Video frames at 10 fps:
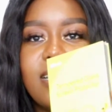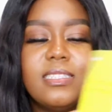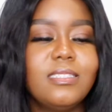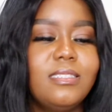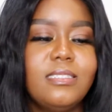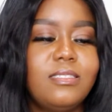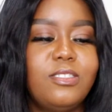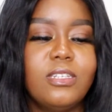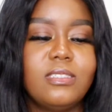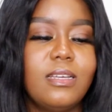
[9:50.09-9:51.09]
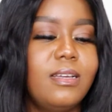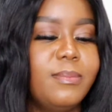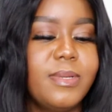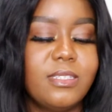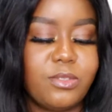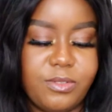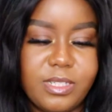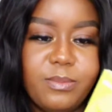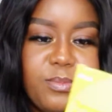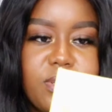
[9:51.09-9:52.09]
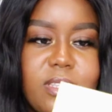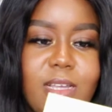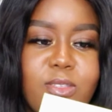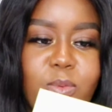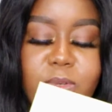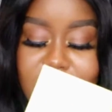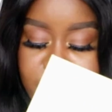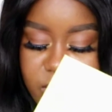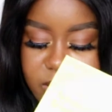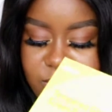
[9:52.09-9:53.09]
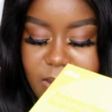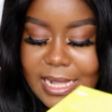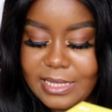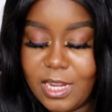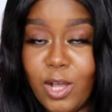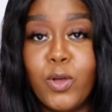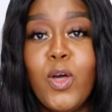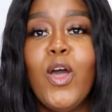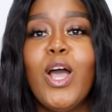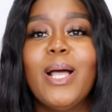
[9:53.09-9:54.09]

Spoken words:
and this is just a screen protector, which I'm going to add now